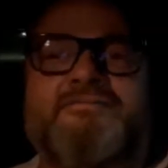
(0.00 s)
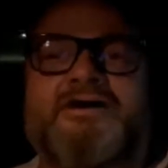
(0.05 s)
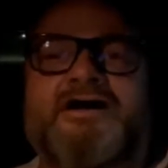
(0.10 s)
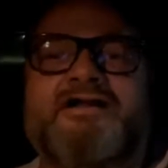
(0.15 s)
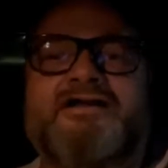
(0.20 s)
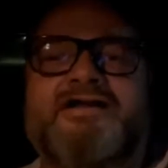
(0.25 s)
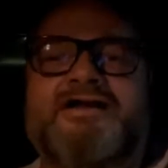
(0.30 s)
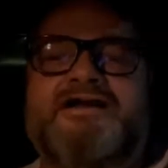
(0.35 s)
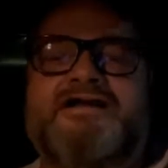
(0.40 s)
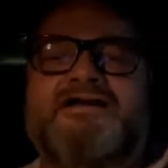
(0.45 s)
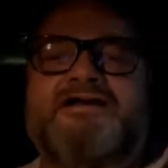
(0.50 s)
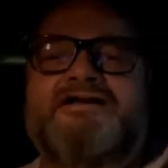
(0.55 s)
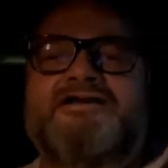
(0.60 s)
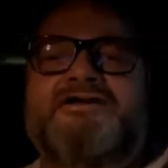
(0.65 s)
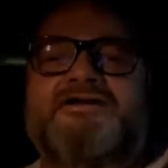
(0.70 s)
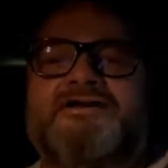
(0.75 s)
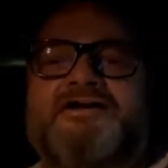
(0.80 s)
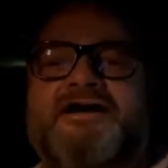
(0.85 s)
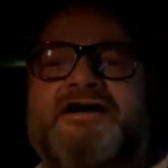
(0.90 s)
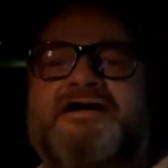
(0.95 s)
While
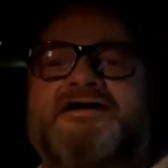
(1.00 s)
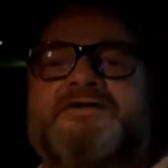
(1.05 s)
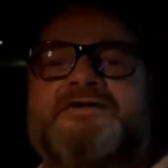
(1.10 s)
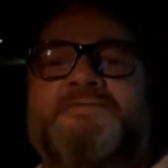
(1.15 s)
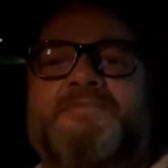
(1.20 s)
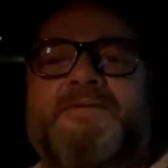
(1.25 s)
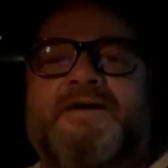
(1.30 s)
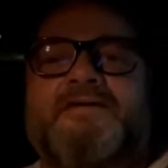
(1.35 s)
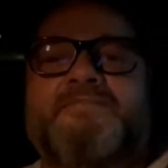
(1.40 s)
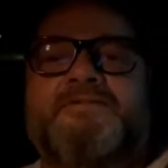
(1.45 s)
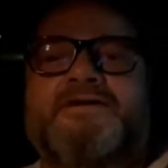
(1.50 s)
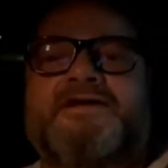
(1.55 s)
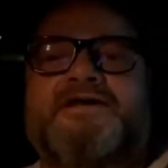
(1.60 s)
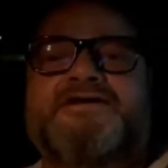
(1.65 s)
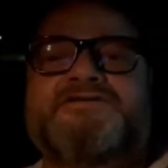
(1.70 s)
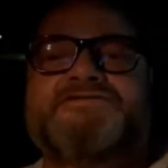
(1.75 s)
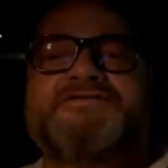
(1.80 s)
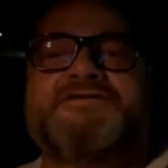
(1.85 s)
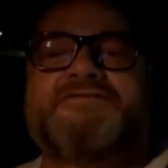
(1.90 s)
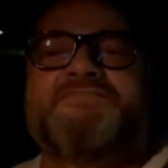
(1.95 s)
eating, your doctor
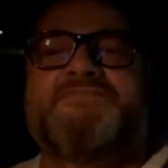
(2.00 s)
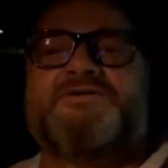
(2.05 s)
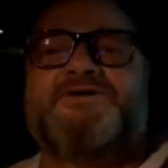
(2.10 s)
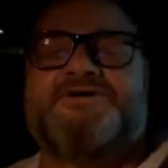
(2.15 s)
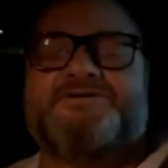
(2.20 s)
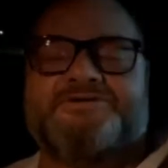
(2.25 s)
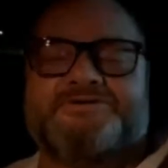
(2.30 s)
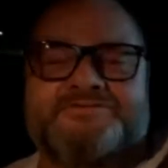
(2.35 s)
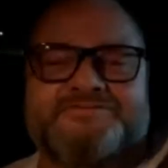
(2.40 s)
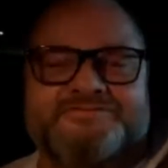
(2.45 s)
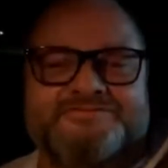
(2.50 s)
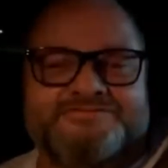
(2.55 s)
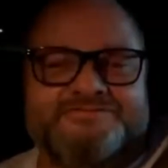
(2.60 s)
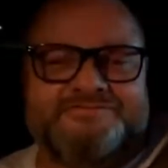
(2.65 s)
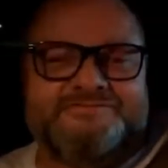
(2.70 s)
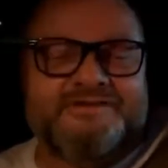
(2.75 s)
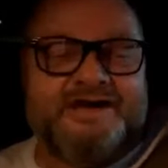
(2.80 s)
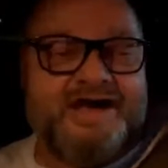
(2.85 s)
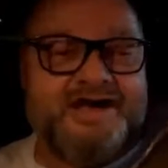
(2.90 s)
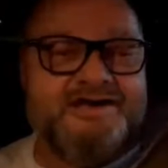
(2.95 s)
probably doesn't approve.
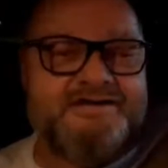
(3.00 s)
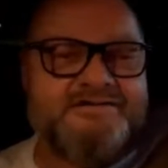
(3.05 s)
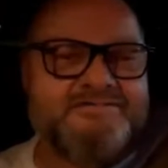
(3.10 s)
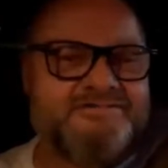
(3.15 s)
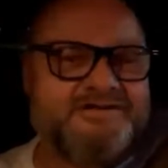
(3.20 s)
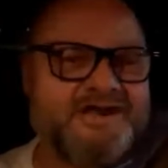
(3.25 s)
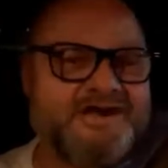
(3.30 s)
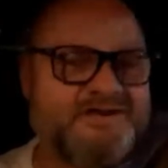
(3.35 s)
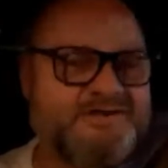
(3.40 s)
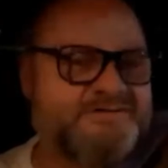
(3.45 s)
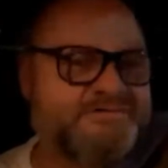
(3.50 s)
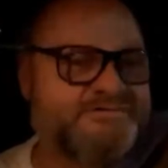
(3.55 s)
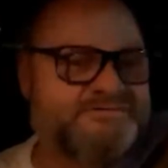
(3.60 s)
I don't know.